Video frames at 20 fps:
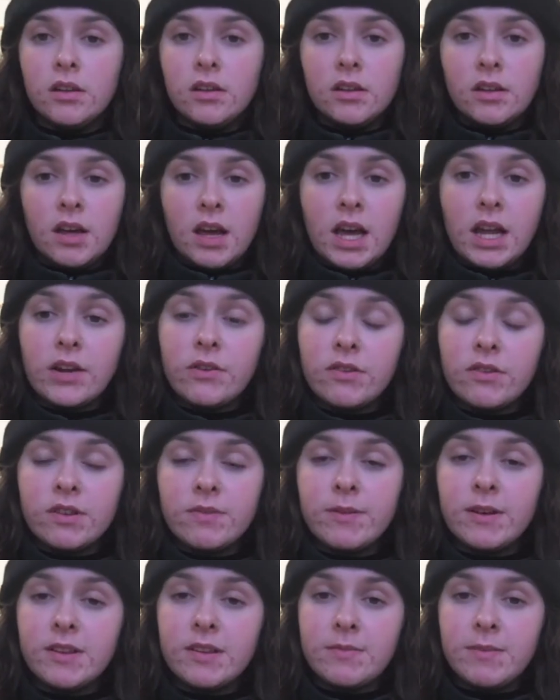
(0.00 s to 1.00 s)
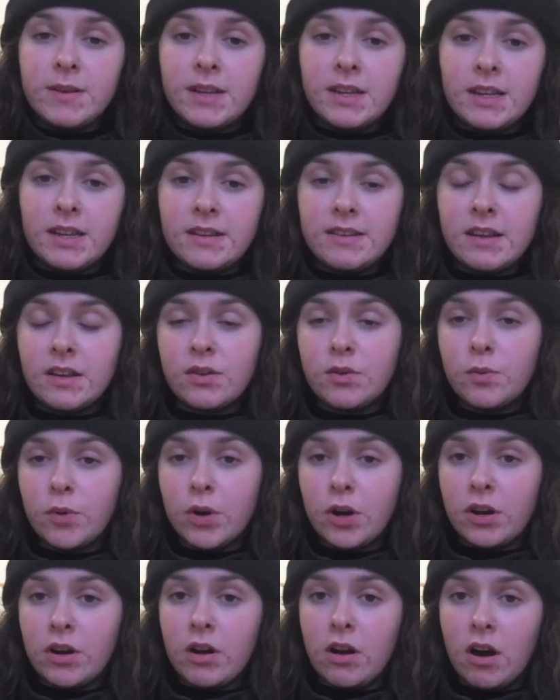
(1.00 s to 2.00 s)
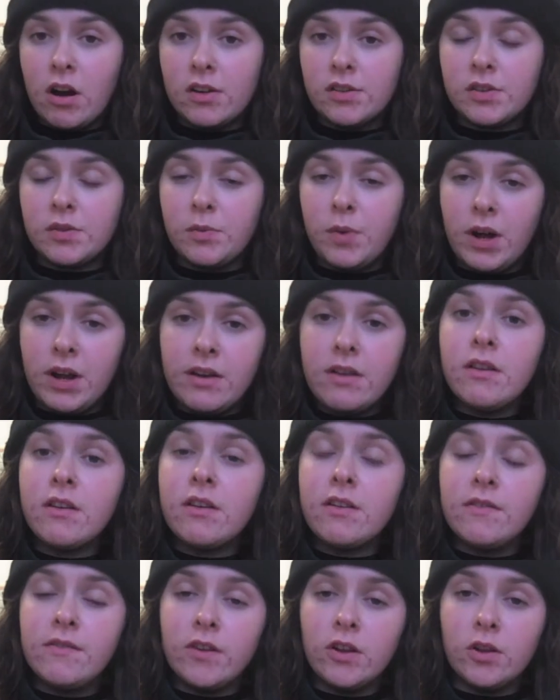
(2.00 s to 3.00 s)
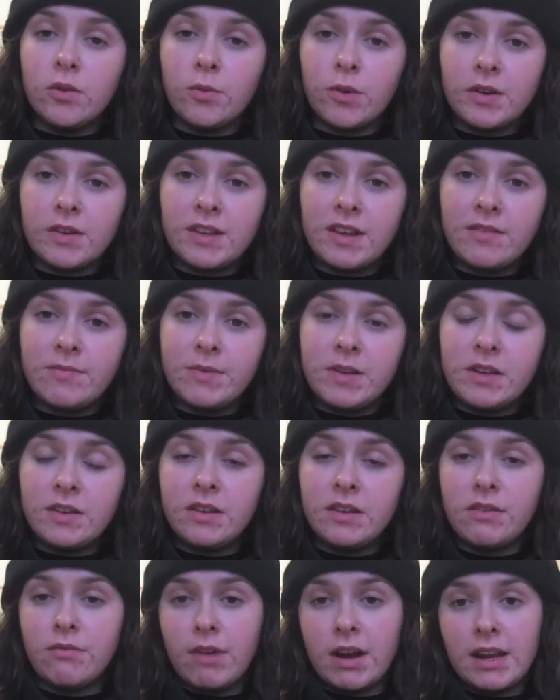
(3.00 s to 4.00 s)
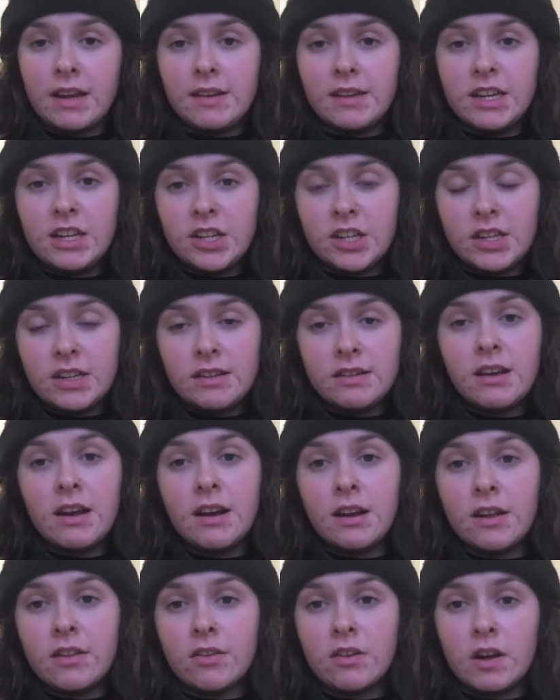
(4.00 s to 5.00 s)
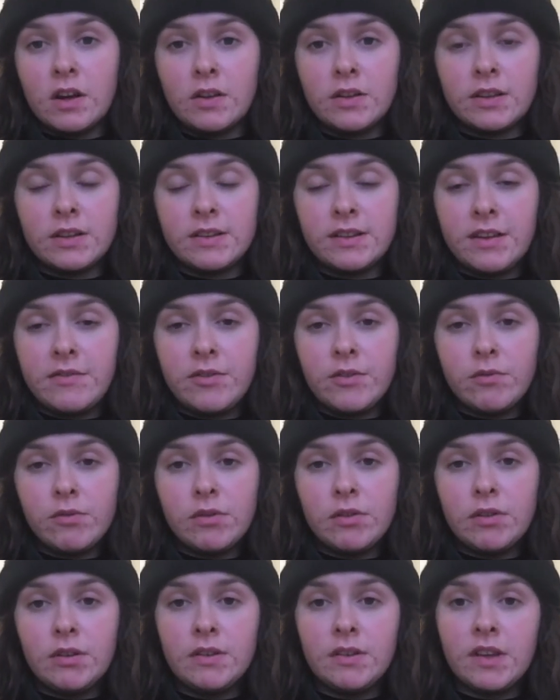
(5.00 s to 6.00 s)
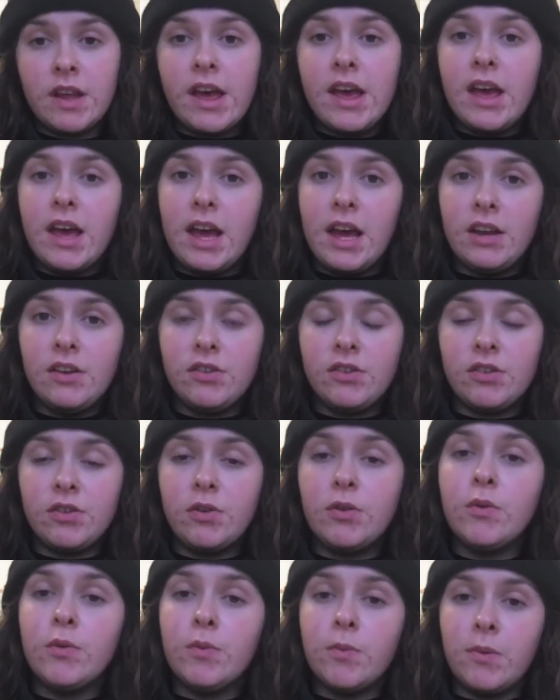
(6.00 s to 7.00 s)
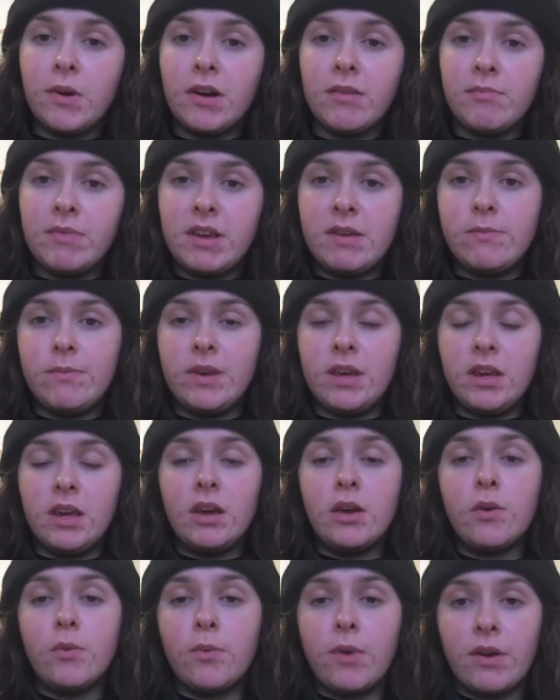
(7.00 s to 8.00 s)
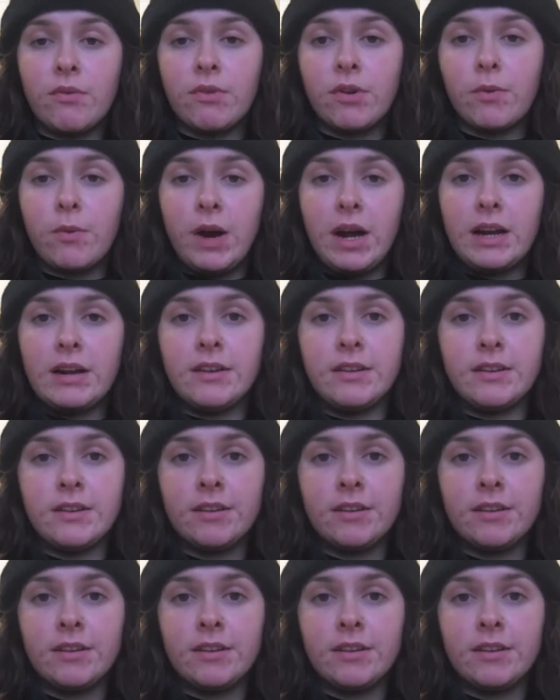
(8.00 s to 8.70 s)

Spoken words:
And your responsibilities as a worker are to 1. Follow WorkSafe BC regulations and other health and safety rules, and 2. Wear PPE when required.